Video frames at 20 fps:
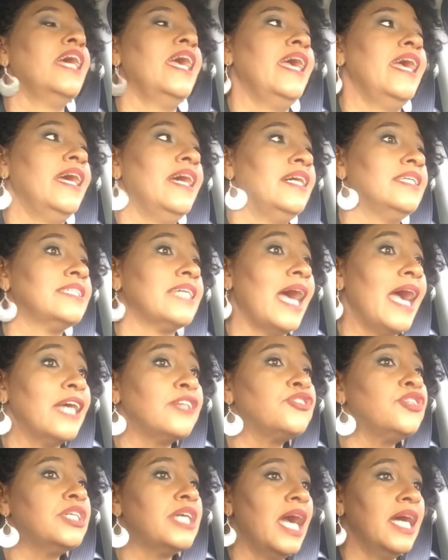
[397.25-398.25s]
And I
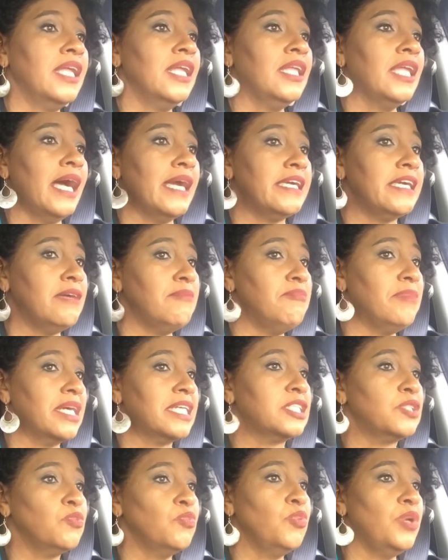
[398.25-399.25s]
actually kind of like it
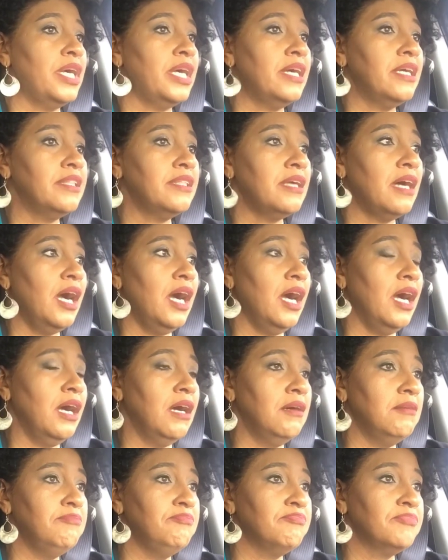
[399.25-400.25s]
mixed with
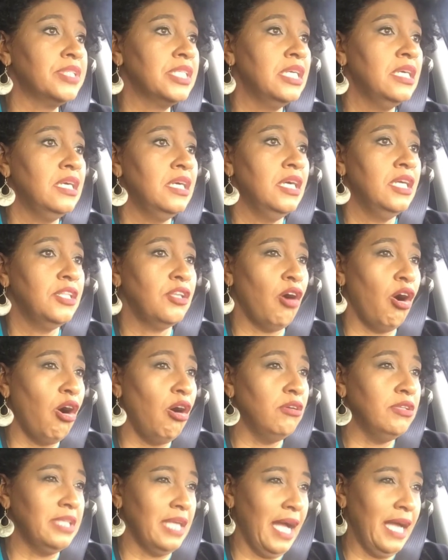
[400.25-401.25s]
um, the
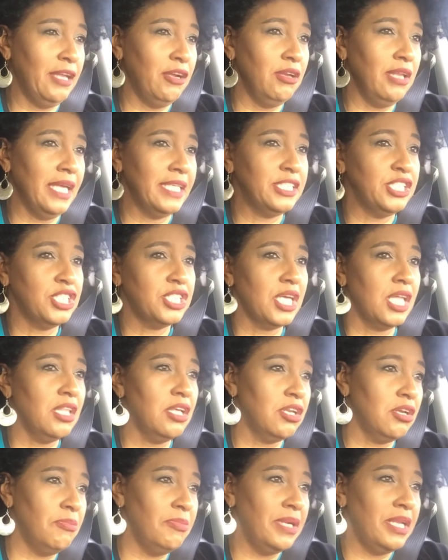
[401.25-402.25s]
all-nighter, like just a
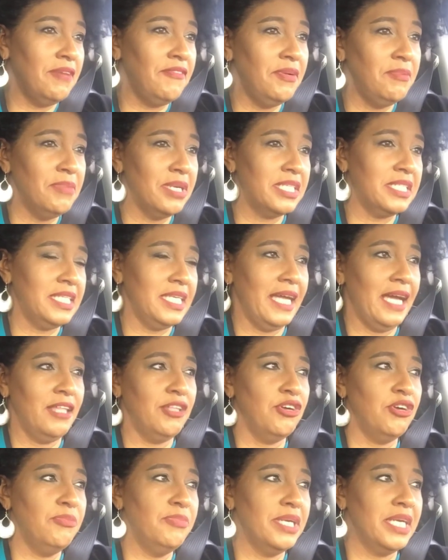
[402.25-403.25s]
little bit of it mixed
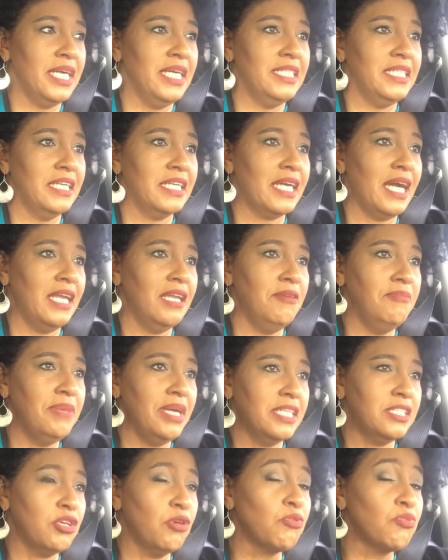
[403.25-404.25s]
together because it kind of
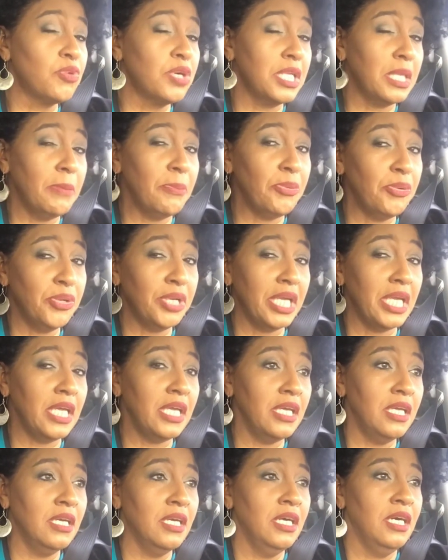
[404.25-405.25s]
makes a really pretty,
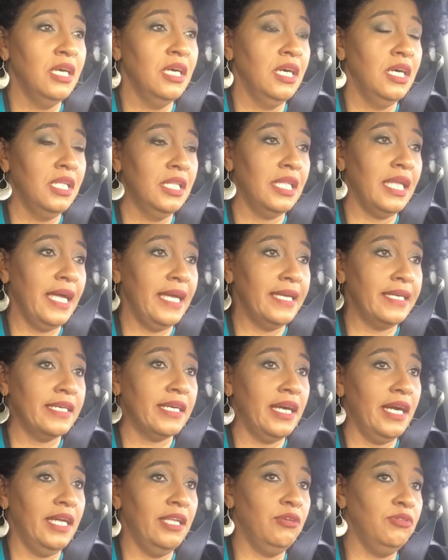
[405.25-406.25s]
like,
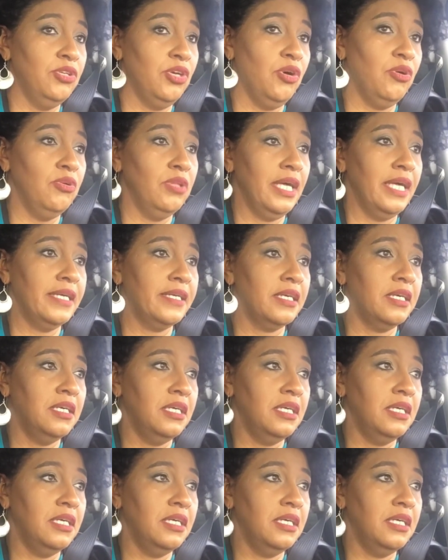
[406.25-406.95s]
I don't know, like,